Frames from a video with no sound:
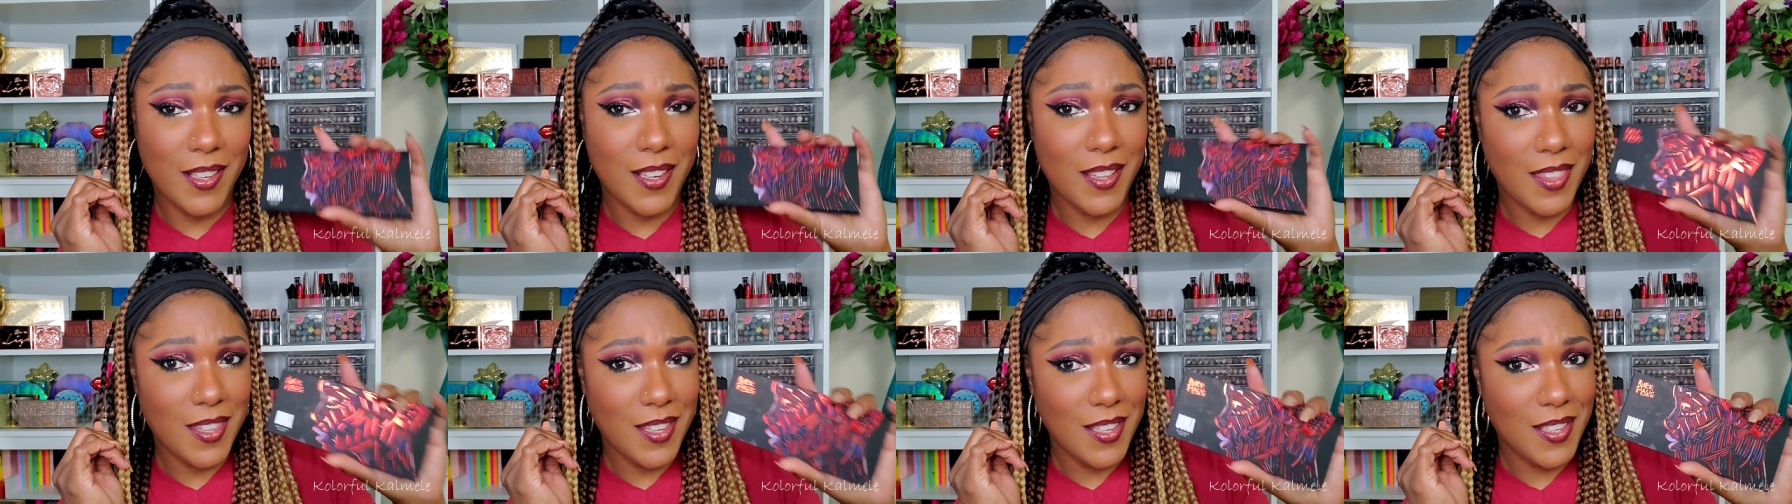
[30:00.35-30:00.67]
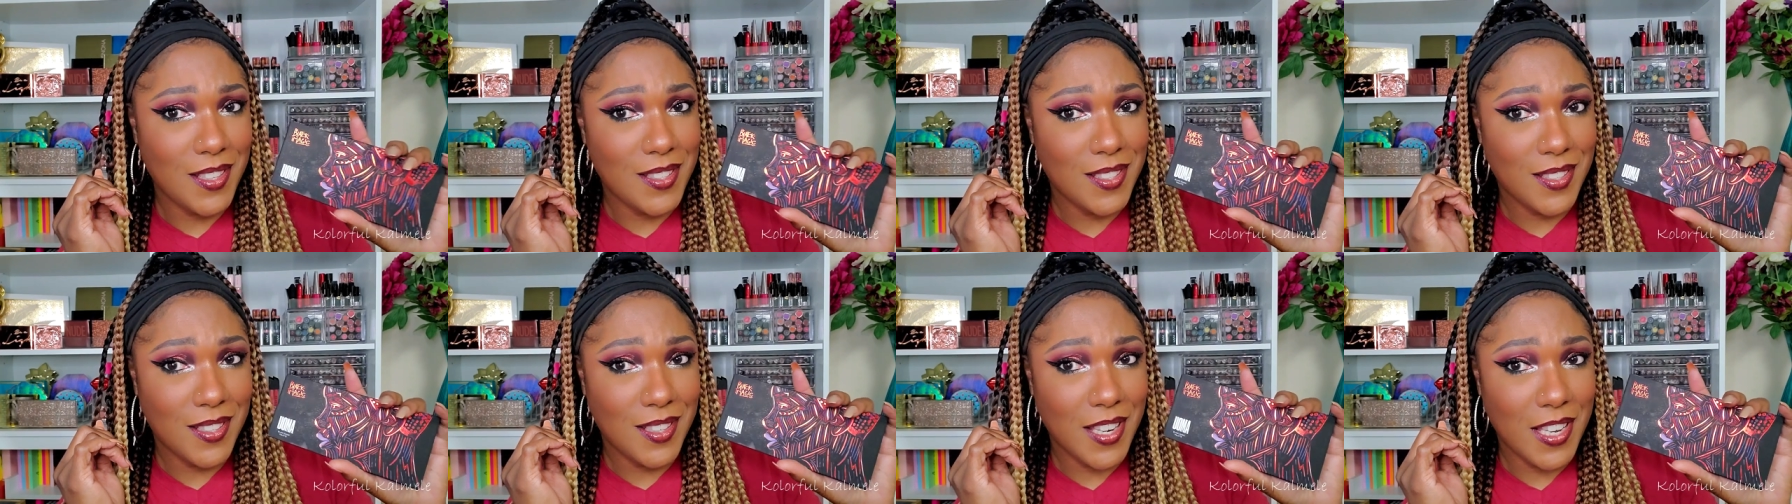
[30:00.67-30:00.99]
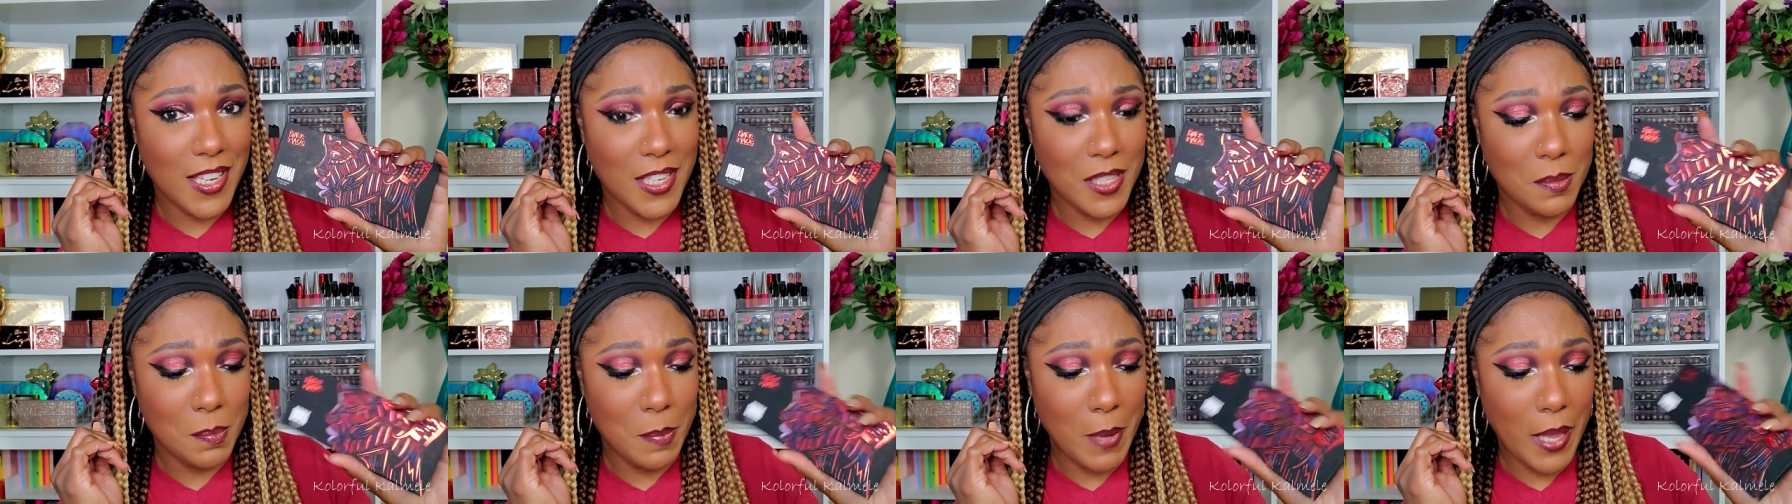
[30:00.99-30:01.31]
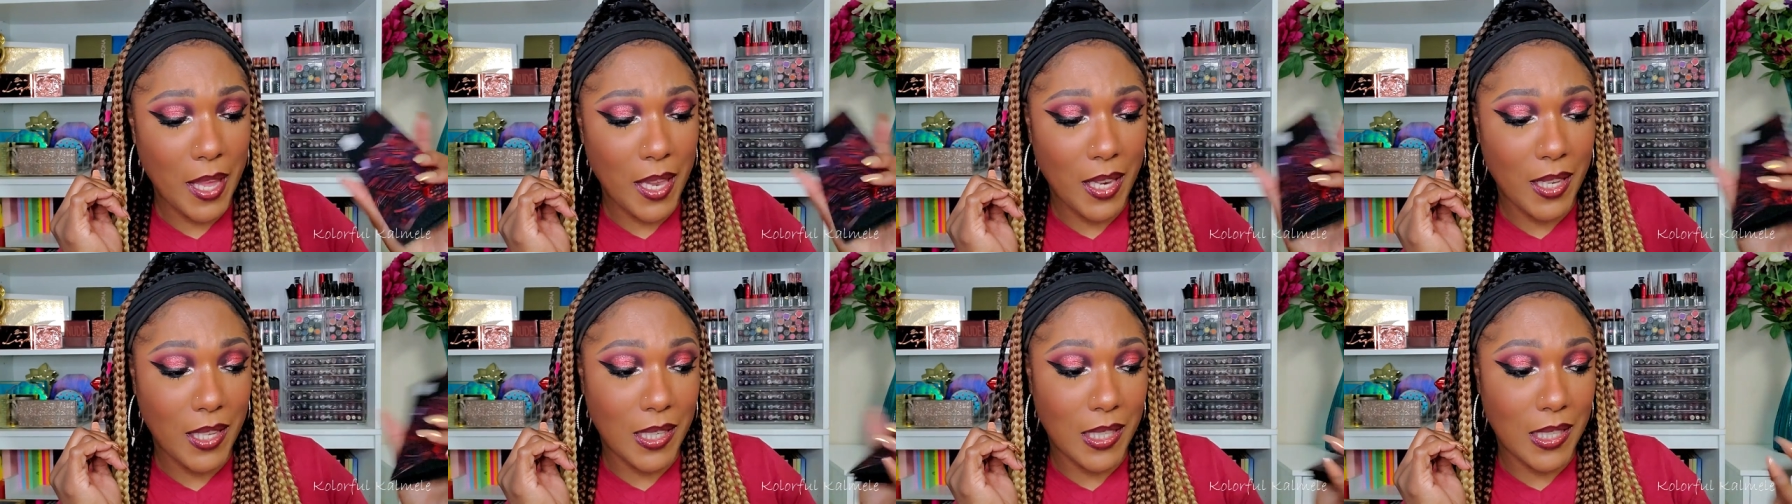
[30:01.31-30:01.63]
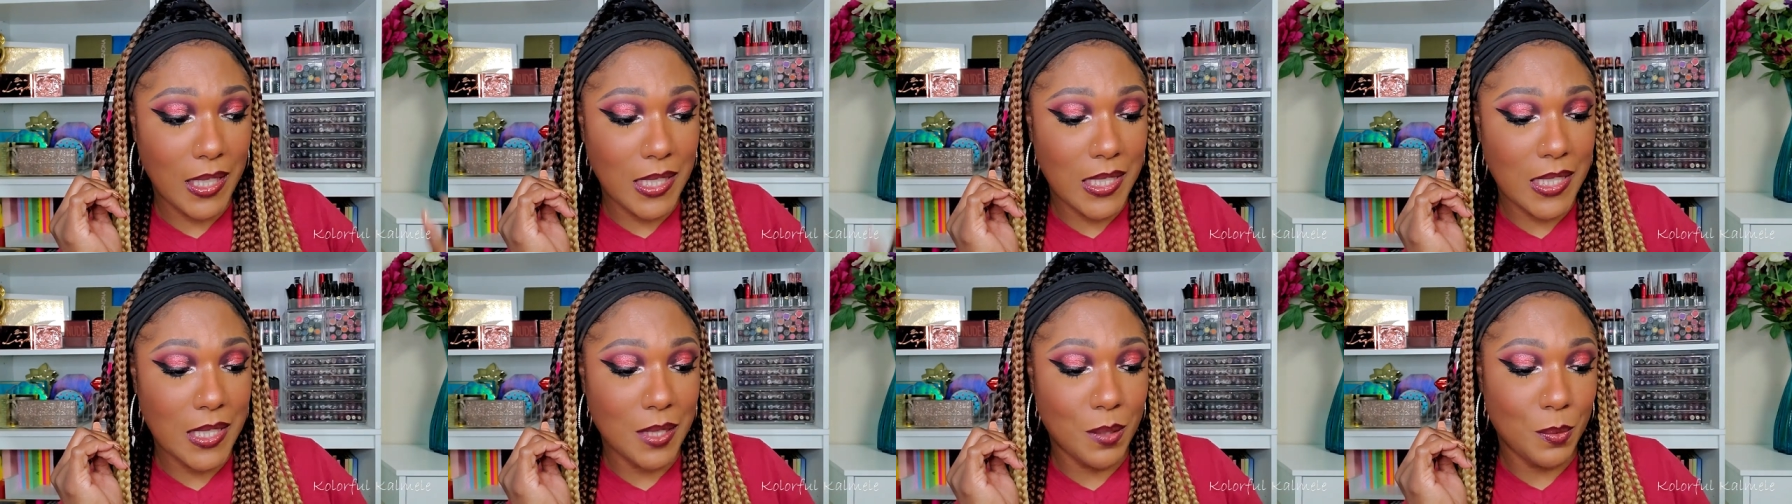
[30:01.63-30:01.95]
I think it's a nice palette.
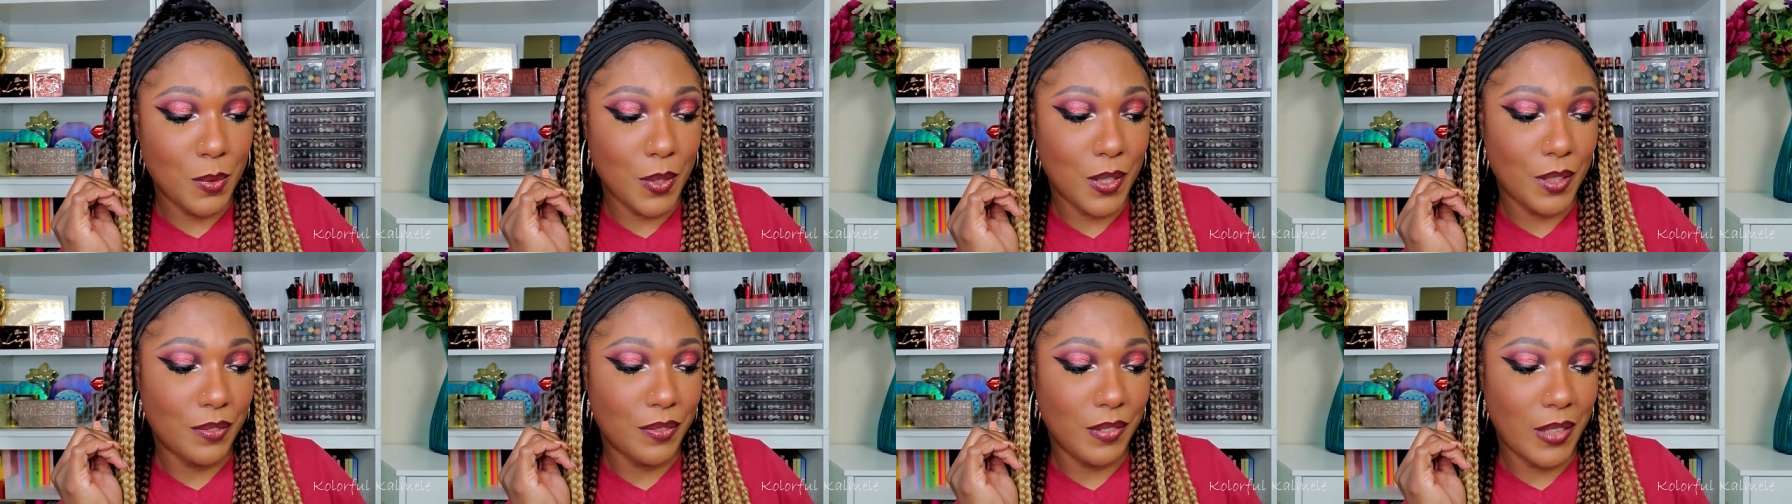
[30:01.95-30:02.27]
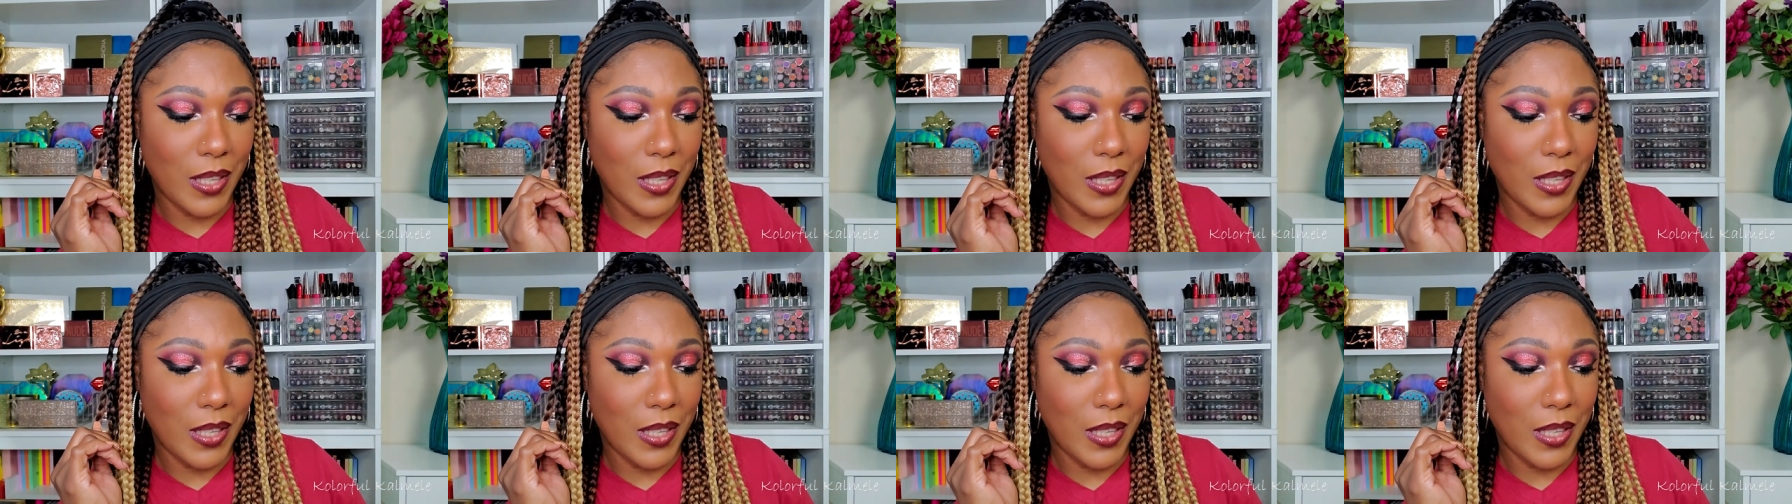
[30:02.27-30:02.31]
Is it worth